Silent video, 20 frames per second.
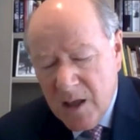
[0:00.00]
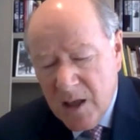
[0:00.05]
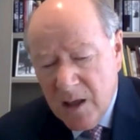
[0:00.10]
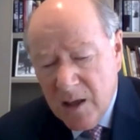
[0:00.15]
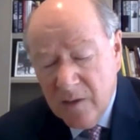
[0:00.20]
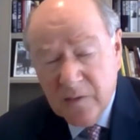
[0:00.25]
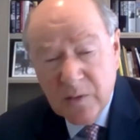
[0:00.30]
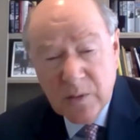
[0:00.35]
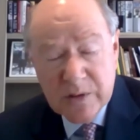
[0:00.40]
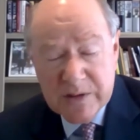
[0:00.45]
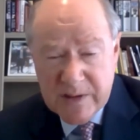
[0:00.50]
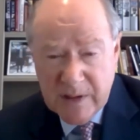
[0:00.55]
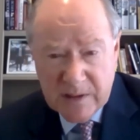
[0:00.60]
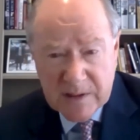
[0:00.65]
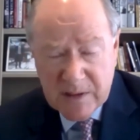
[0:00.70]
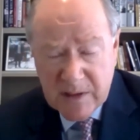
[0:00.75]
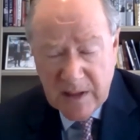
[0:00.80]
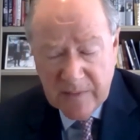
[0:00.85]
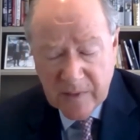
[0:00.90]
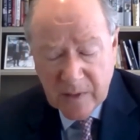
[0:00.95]
Uh, of course,
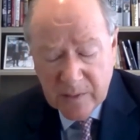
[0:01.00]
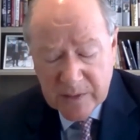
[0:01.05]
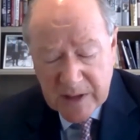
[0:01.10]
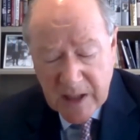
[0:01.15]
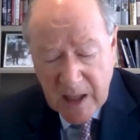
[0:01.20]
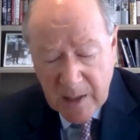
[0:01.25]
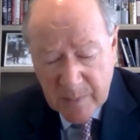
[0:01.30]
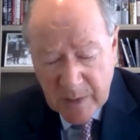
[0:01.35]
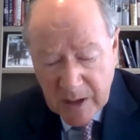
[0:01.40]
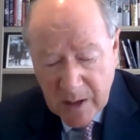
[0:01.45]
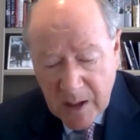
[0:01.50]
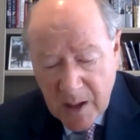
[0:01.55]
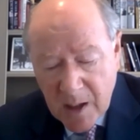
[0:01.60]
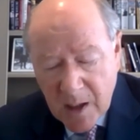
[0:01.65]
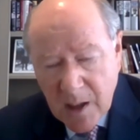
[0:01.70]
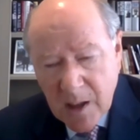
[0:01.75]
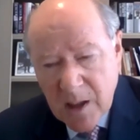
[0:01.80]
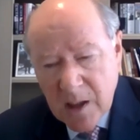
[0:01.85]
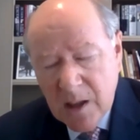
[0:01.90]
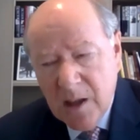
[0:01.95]
that's never going to happen.
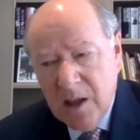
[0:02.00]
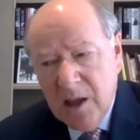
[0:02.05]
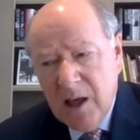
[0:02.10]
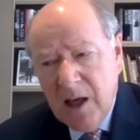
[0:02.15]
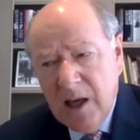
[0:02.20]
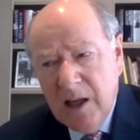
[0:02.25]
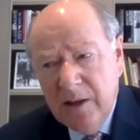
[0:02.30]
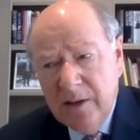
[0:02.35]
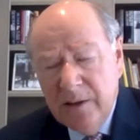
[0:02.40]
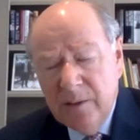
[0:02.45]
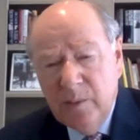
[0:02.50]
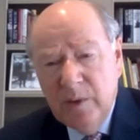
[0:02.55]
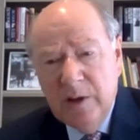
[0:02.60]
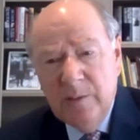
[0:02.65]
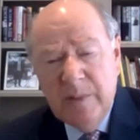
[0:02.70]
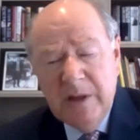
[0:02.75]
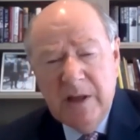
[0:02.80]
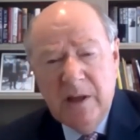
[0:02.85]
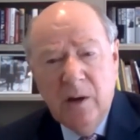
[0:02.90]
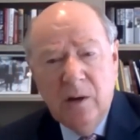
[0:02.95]
Uh, and there
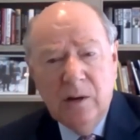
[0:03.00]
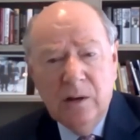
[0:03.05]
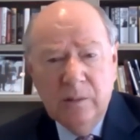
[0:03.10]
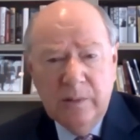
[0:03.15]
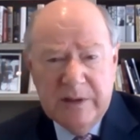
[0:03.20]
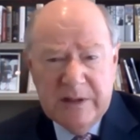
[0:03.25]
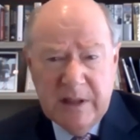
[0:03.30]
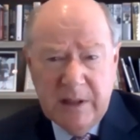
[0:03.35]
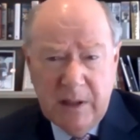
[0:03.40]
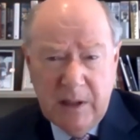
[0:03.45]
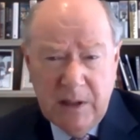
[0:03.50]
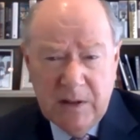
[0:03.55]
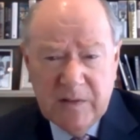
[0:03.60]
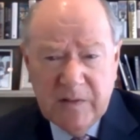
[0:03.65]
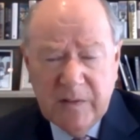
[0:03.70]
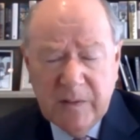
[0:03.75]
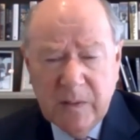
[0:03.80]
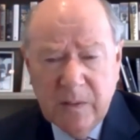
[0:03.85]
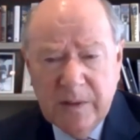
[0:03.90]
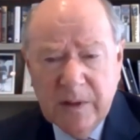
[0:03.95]
will be always a need
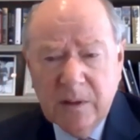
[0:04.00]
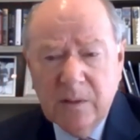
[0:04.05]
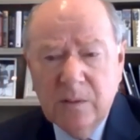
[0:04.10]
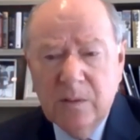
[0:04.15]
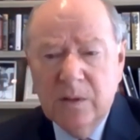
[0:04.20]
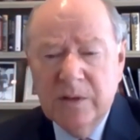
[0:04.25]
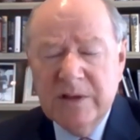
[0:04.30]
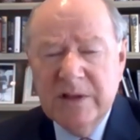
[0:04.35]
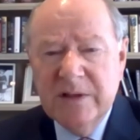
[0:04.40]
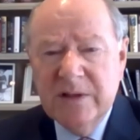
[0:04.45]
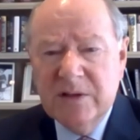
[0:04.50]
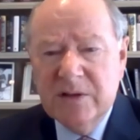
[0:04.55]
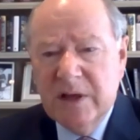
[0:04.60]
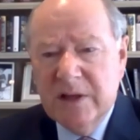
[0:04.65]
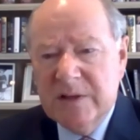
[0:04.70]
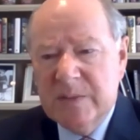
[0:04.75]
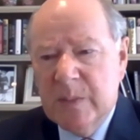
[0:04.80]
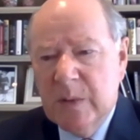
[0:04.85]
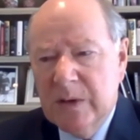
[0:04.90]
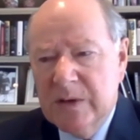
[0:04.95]
for the court in
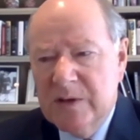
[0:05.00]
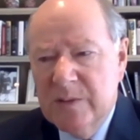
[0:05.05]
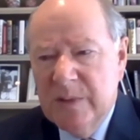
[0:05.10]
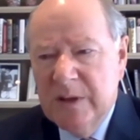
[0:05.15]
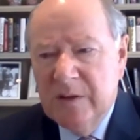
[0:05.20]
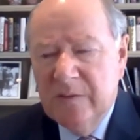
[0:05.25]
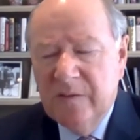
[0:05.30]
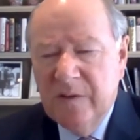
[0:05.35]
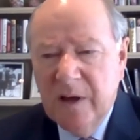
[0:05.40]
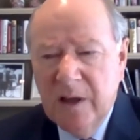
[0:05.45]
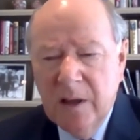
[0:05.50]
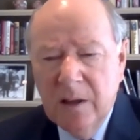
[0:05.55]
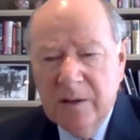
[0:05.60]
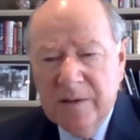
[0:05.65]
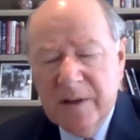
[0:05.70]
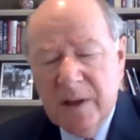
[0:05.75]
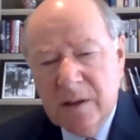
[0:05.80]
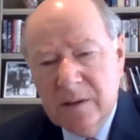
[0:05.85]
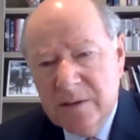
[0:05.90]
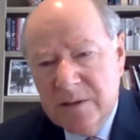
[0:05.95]
Strasbourg to be the
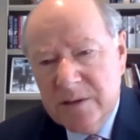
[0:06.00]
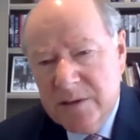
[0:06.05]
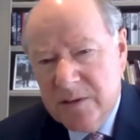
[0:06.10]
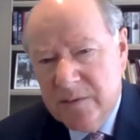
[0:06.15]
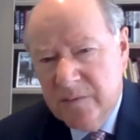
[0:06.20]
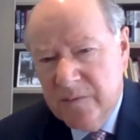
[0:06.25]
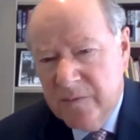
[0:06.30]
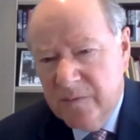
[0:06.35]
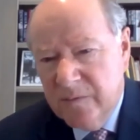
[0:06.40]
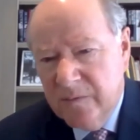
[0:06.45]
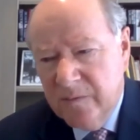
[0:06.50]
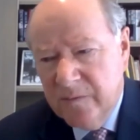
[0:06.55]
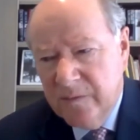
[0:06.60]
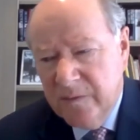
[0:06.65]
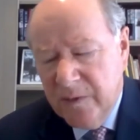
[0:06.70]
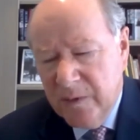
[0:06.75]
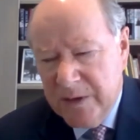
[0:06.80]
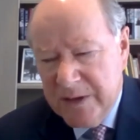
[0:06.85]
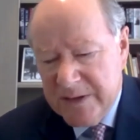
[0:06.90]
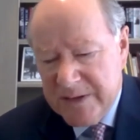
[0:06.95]
final authoritative
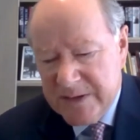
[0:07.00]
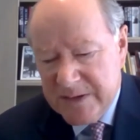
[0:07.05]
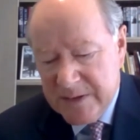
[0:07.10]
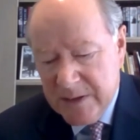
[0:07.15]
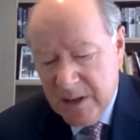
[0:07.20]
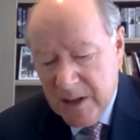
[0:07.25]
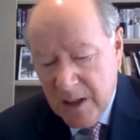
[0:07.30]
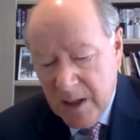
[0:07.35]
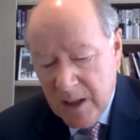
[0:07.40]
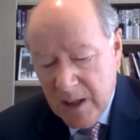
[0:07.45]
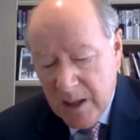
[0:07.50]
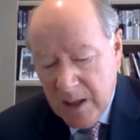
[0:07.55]
voice.